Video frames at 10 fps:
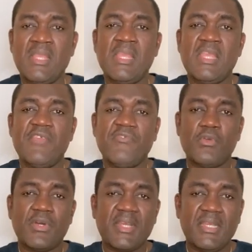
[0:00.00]
If
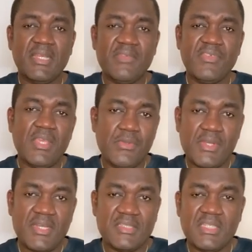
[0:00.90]
you already live here in the
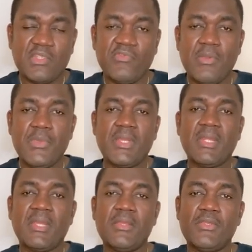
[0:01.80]
United States of
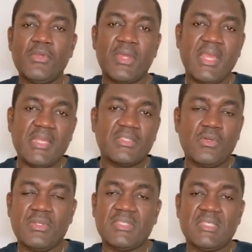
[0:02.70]
America, your case
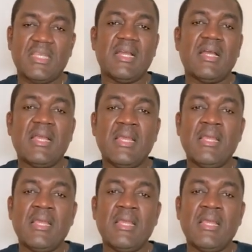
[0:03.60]
gonna stay at